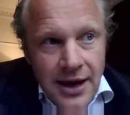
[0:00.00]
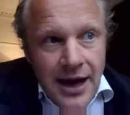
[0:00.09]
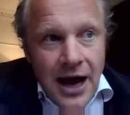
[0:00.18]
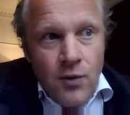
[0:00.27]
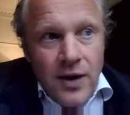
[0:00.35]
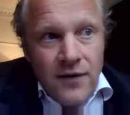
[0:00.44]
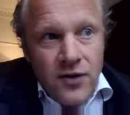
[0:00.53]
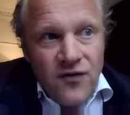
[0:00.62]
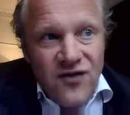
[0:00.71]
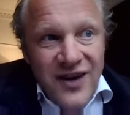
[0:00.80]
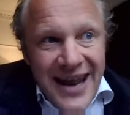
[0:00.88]
However,
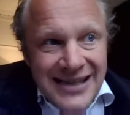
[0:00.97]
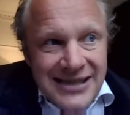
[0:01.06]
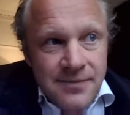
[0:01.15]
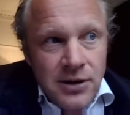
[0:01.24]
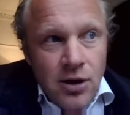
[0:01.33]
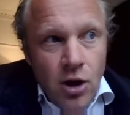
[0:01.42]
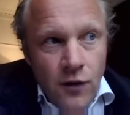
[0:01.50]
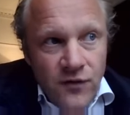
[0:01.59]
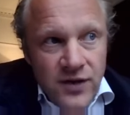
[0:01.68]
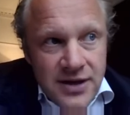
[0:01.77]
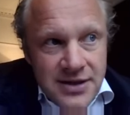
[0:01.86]
flexible
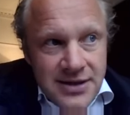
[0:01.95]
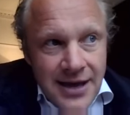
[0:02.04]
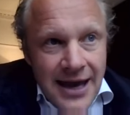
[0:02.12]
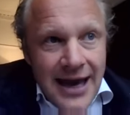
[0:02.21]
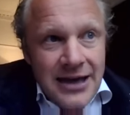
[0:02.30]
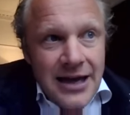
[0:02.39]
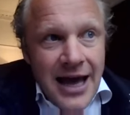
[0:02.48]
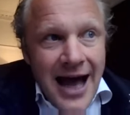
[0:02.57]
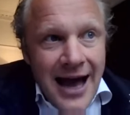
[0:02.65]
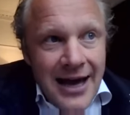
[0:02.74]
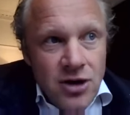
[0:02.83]
office and
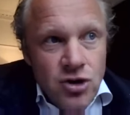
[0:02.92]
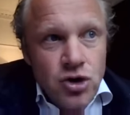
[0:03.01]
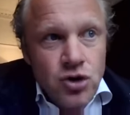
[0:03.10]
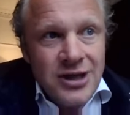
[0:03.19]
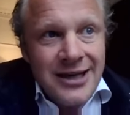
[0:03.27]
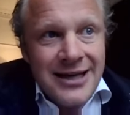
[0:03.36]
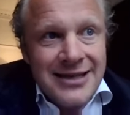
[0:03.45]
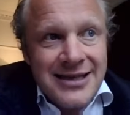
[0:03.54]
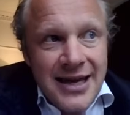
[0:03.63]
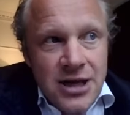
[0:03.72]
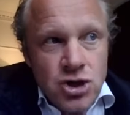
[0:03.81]
higher
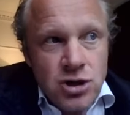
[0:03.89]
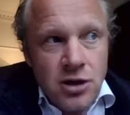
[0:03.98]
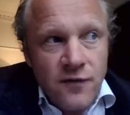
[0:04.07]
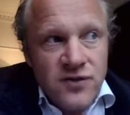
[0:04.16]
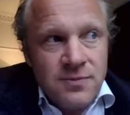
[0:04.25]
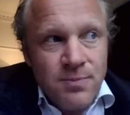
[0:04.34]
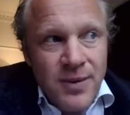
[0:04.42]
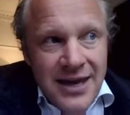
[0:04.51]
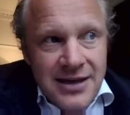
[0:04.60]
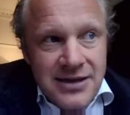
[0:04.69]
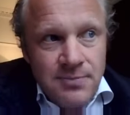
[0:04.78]
utilization of
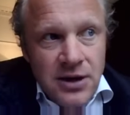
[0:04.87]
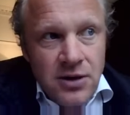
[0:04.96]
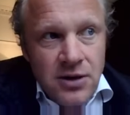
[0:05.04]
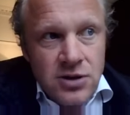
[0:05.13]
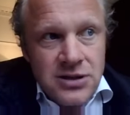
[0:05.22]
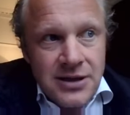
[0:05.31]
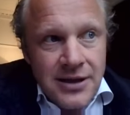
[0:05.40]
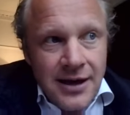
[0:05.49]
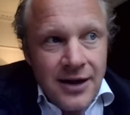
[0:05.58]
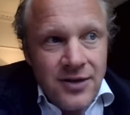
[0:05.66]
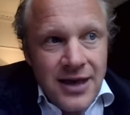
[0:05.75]
space, because
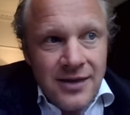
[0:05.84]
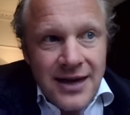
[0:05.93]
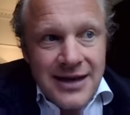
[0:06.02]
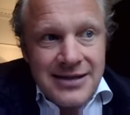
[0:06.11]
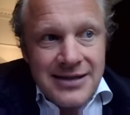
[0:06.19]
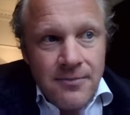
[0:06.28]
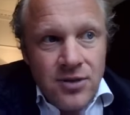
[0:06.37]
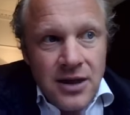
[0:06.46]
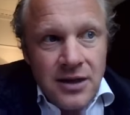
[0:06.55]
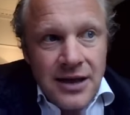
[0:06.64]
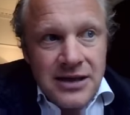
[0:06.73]
I think that is
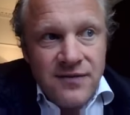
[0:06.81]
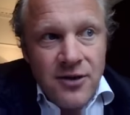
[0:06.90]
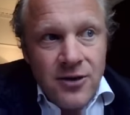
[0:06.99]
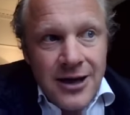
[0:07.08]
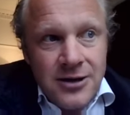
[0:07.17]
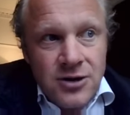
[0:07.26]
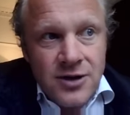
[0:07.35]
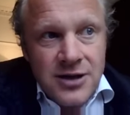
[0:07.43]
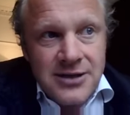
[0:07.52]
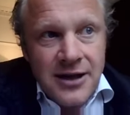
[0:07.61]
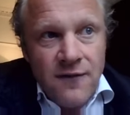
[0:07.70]
something that is very
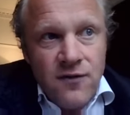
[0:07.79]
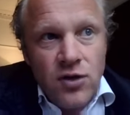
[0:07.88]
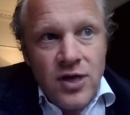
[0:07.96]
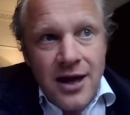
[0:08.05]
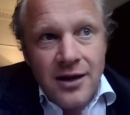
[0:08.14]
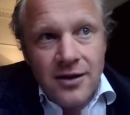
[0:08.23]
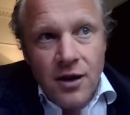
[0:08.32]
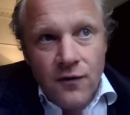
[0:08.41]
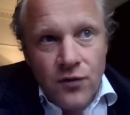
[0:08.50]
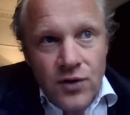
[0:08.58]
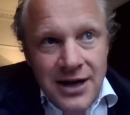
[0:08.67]
interesting. If you think of
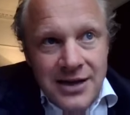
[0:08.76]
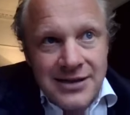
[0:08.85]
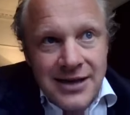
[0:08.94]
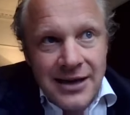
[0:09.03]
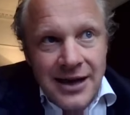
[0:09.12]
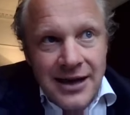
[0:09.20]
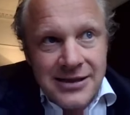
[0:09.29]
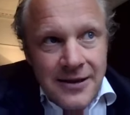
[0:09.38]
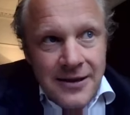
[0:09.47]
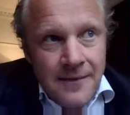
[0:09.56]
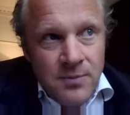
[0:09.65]
real estate
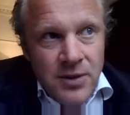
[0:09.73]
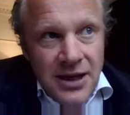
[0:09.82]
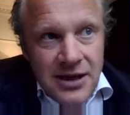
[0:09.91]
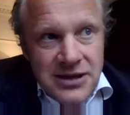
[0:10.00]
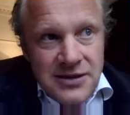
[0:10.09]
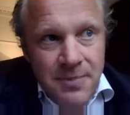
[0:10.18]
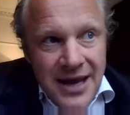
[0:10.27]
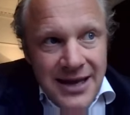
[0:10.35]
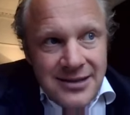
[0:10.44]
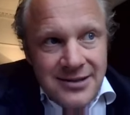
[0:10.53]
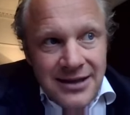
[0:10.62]
as being a
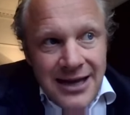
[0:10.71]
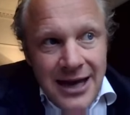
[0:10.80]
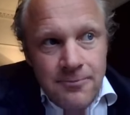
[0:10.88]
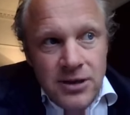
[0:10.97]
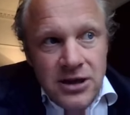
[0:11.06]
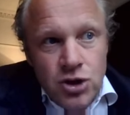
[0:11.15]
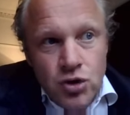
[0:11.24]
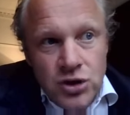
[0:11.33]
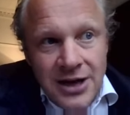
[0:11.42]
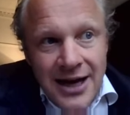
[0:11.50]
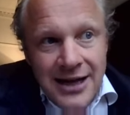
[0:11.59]
space that can be
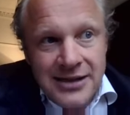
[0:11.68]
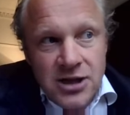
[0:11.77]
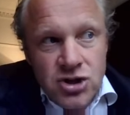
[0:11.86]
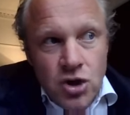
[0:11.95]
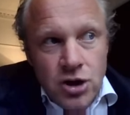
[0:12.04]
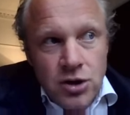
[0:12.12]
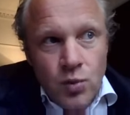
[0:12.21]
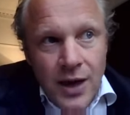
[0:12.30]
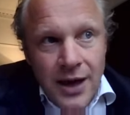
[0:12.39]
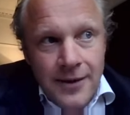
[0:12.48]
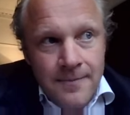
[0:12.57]
utilized in a certain
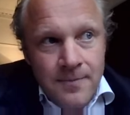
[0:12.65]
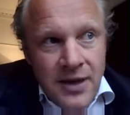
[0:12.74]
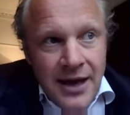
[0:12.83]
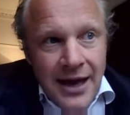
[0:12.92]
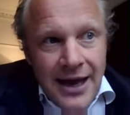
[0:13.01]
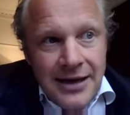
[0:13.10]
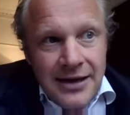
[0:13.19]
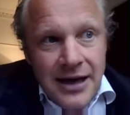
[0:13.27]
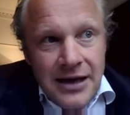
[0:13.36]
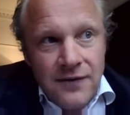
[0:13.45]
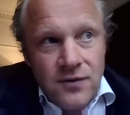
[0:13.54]
way, and
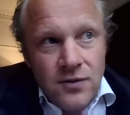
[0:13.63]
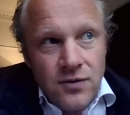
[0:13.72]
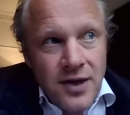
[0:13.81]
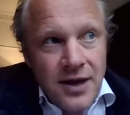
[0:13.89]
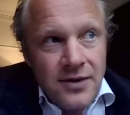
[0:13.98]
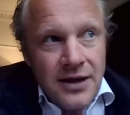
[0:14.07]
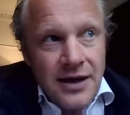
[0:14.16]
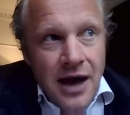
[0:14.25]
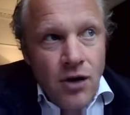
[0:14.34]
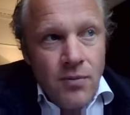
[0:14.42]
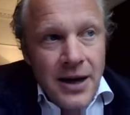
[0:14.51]
if you think that
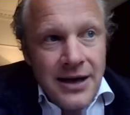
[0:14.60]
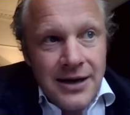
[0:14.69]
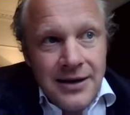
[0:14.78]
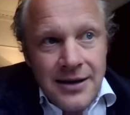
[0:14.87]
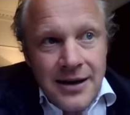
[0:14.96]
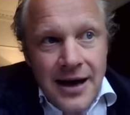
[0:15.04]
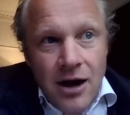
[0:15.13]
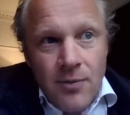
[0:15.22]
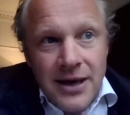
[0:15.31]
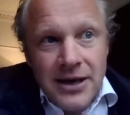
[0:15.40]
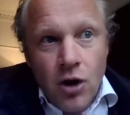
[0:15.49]
how many
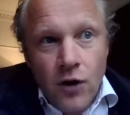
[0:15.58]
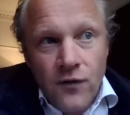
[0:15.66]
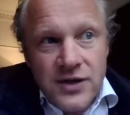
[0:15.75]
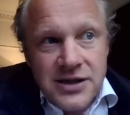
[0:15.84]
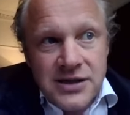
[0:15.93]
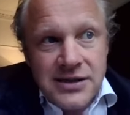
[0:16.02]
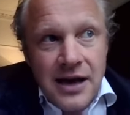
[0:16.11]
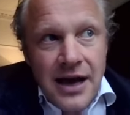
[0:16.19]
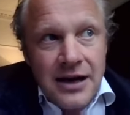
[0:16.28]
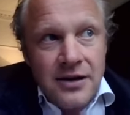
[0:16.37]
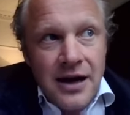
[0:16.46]
offices
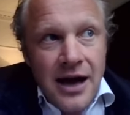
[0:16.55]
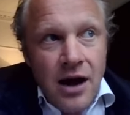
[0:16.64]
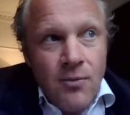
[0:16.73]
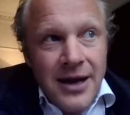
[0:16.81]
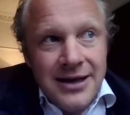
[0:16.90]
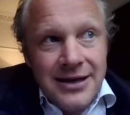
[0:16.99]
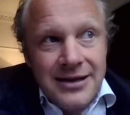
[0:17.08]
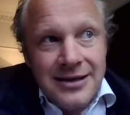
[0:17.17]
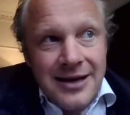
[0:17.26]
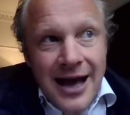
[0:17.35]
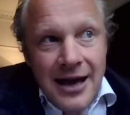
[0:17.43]
at how many
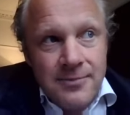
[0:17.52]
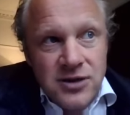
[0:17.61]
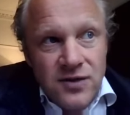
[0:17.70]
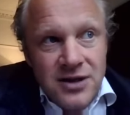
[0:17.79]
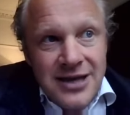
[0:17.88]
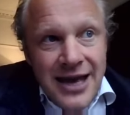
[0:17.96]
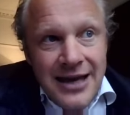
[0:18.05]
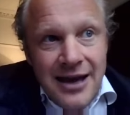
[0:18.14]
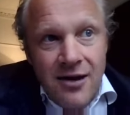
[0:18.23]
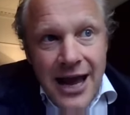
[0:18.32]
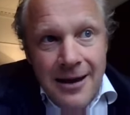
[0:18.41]
times of the day
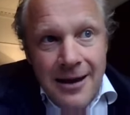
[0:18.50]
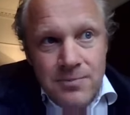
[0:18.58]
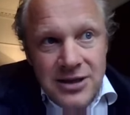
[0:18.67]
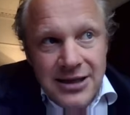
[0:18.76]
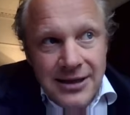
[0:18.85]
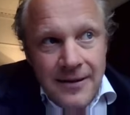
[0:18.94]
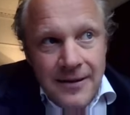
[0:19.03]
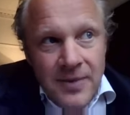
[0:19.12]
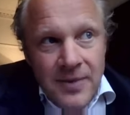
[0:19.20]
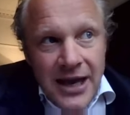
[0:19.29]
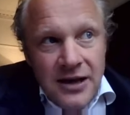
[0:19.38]
are empty,
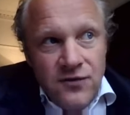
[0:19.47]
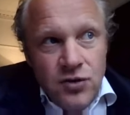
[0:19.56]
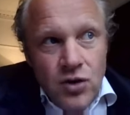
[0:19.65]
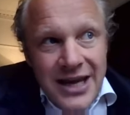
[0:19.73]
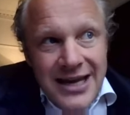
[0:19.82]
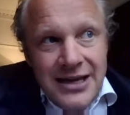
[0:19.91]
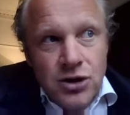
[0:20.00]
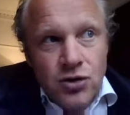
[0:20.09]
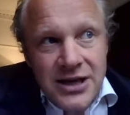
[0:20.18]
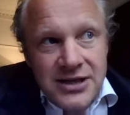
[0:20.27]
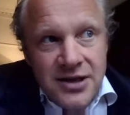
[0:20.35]
and if you
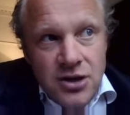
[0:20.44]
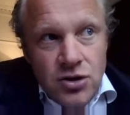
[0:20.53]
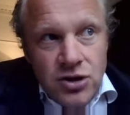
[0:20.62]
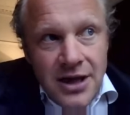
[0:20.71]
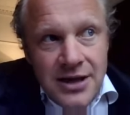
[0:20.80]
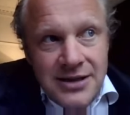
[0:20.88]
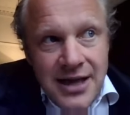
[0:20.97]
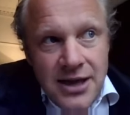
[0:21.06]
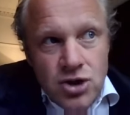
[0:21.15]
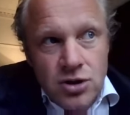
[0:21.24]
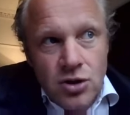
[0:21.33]
increase the
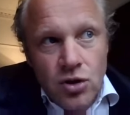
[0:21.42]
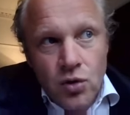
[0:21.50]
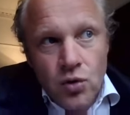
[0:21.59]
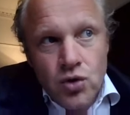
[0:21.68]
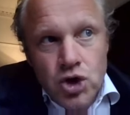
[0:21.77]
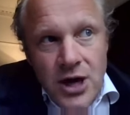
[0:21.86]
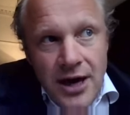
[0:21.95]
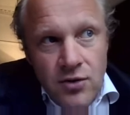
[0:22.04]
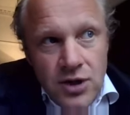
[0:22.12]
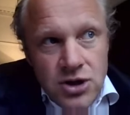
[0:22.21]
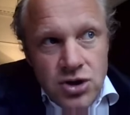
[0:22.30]
utilization through
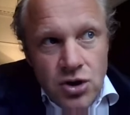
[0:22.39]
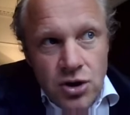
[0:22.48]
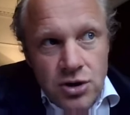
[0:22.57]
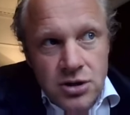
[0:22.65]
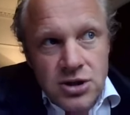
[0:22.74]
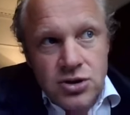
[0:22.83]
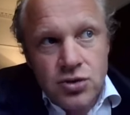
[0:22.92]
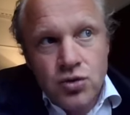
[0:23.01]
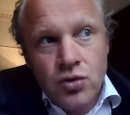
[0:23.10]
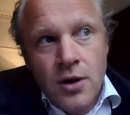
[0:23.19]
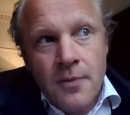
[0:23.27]
sharing certain,
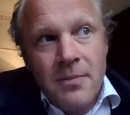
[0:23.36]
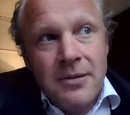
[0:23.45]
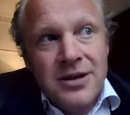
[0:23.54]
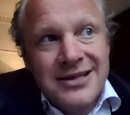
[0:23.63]
to maybe